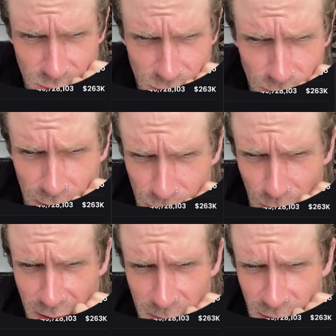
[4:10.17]
to around
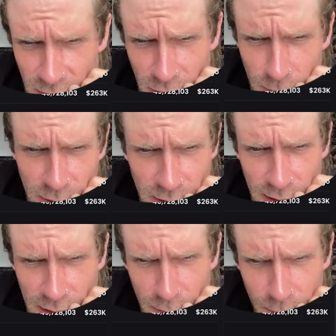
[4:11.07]
$20 million market
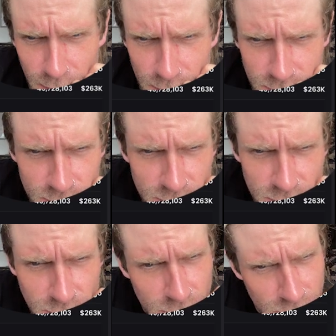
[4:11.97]
cap.
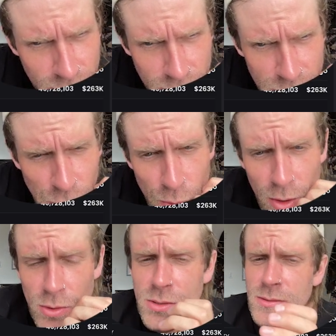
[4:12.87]
Who
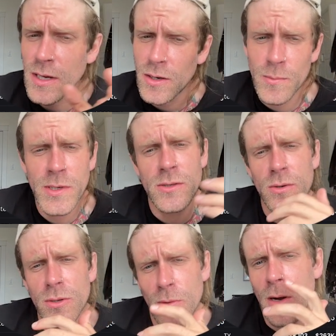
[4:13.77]
knows? I could be
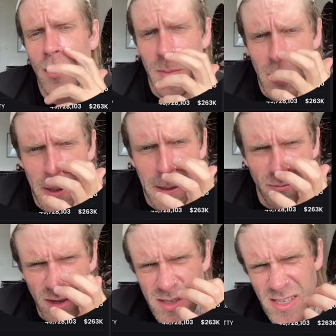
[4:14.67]
totally wrong, but
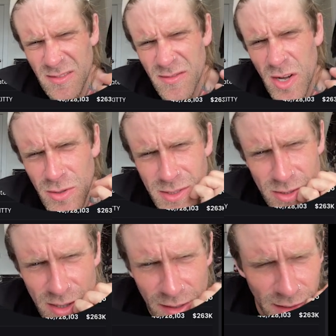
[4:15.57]
if this thing follows the
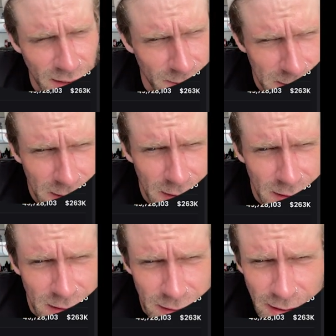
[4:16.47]
trend line,
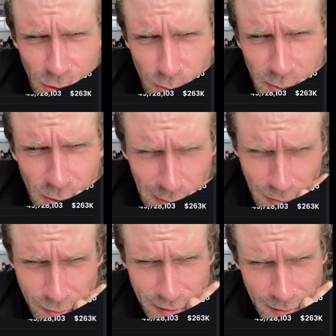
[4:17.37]
yeah, it would be
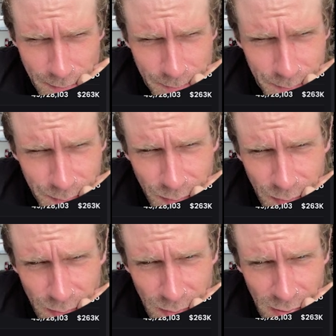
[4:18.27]
around there.
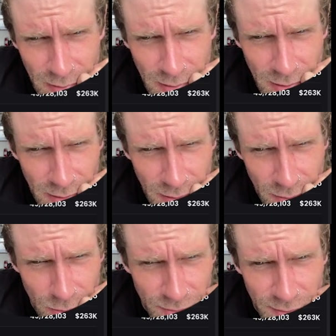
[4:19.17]

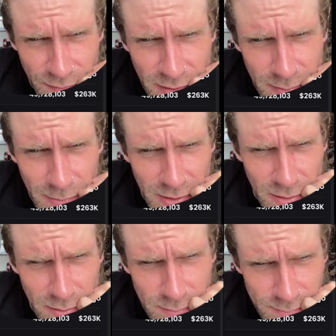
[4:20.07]
Or 15 mil,
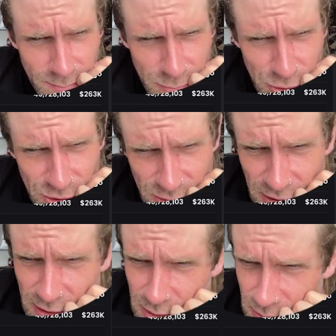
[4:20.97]
which is
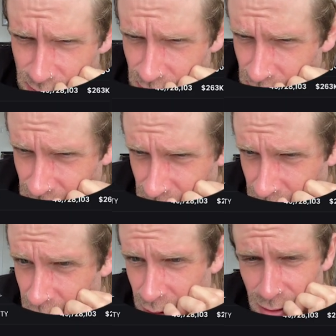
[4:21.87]
like,
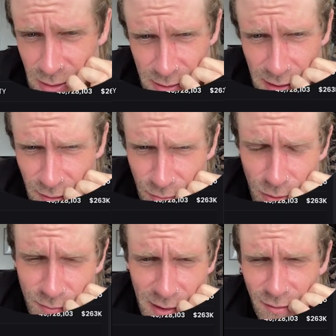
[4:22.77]
yeah,
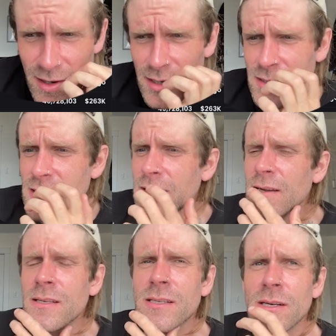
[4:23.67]
4 or 5x.
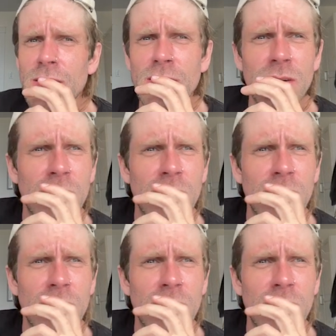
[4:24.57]
So